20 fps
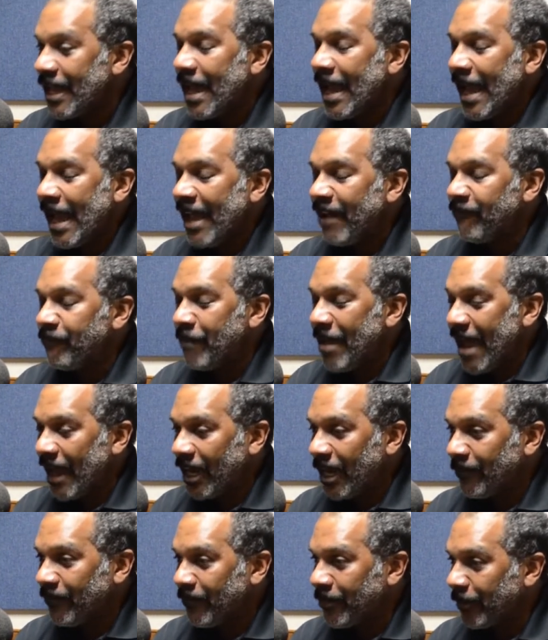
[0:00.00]
have
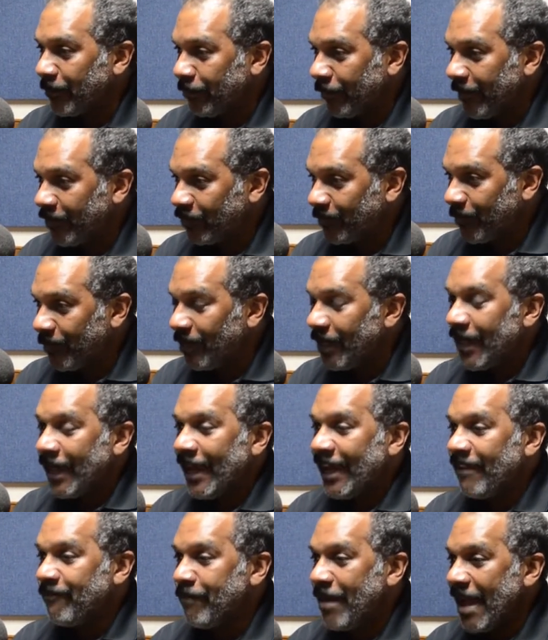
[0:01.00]
backup from the principal,
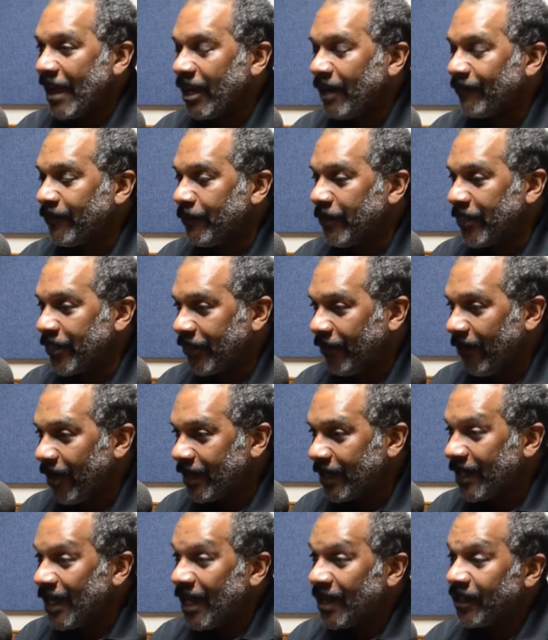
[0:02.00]
have backup from
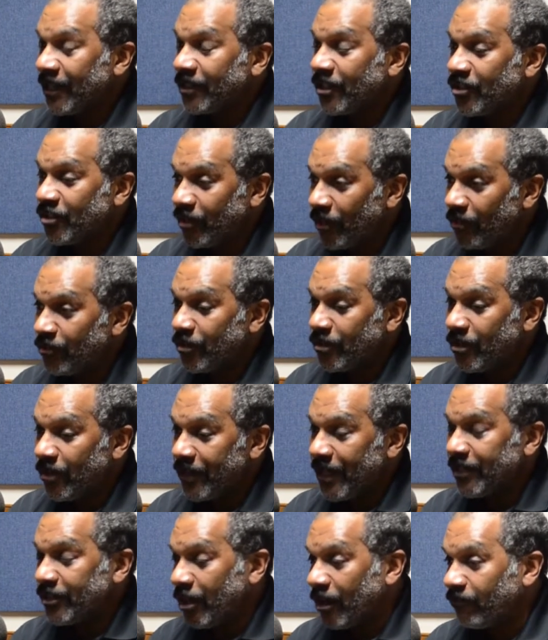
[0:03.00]
authority to let the children know they
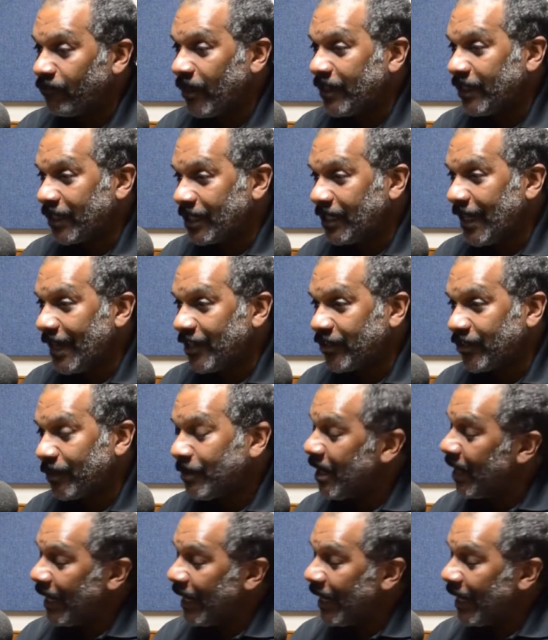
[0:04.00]
don't run the classroom.